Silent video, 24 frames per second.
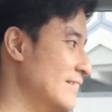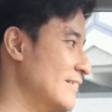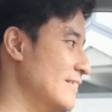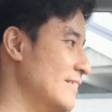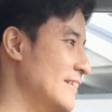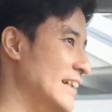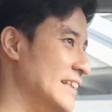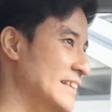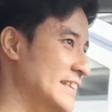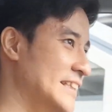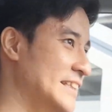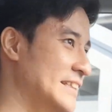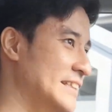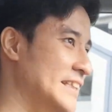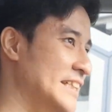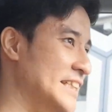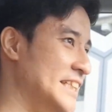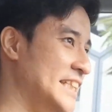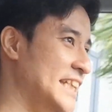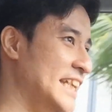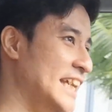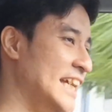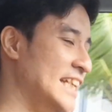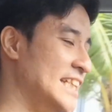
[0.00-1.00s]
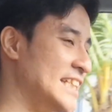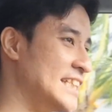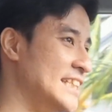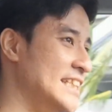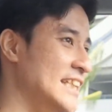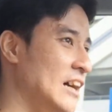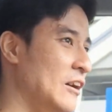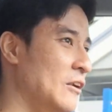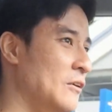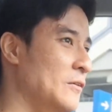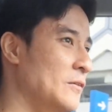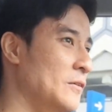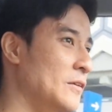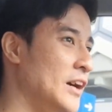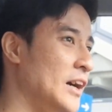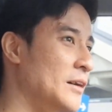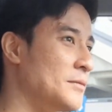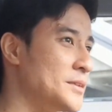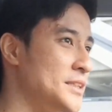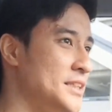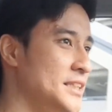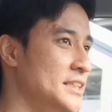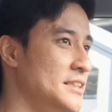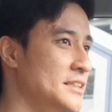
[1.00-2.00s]
that the ZS now
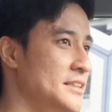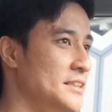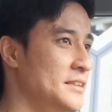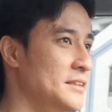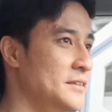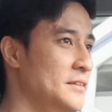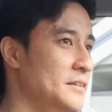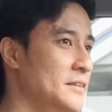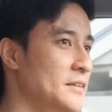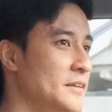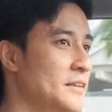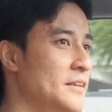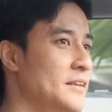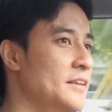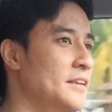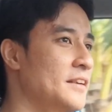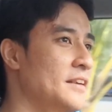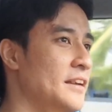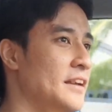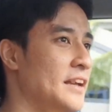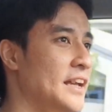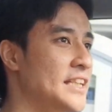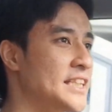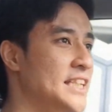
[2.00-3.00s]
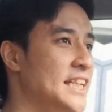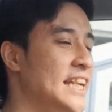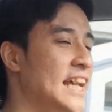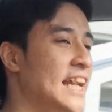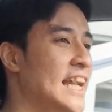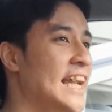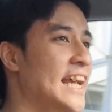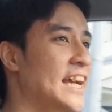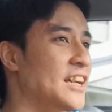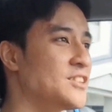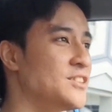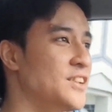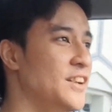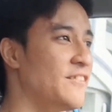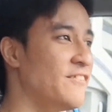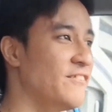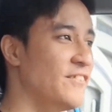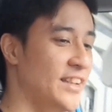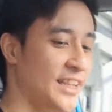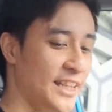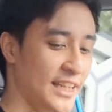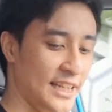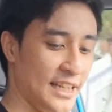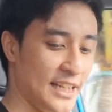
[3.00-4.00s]
comes as an electric
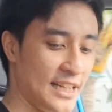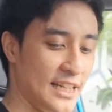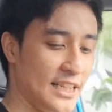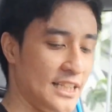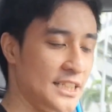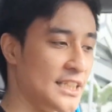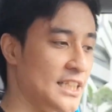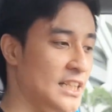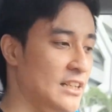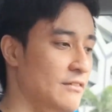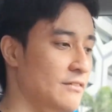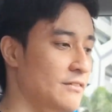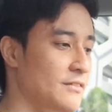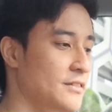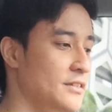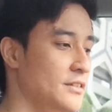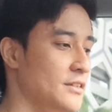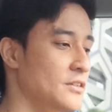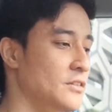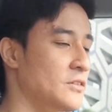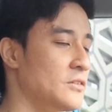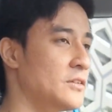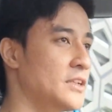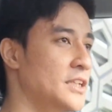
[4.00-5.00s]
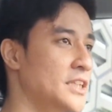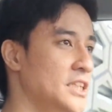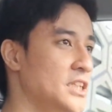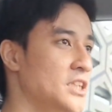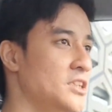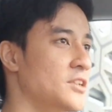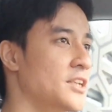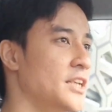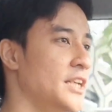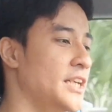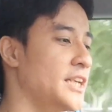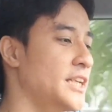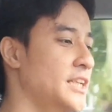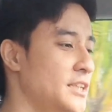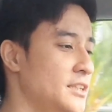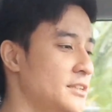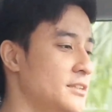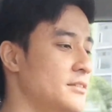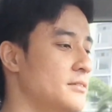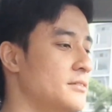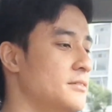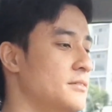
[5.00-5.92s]
vehicle itself. So let's try.